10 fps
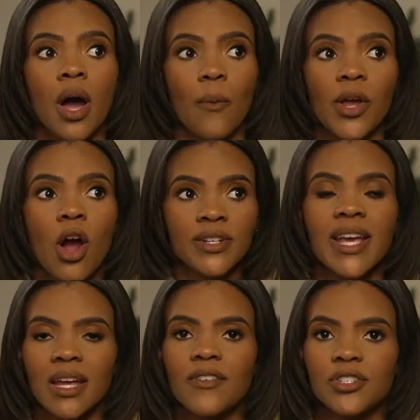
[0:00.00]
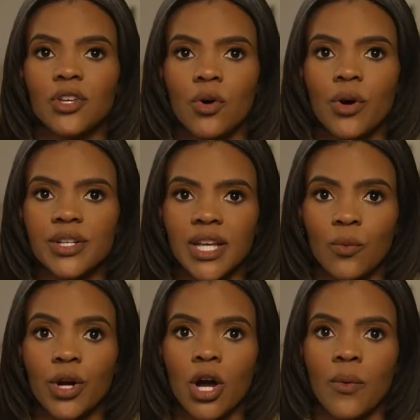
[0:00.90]
we are taking this to the courts. Like,
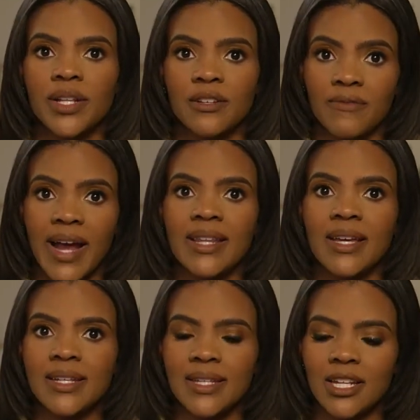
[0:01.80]
we're going to fight this.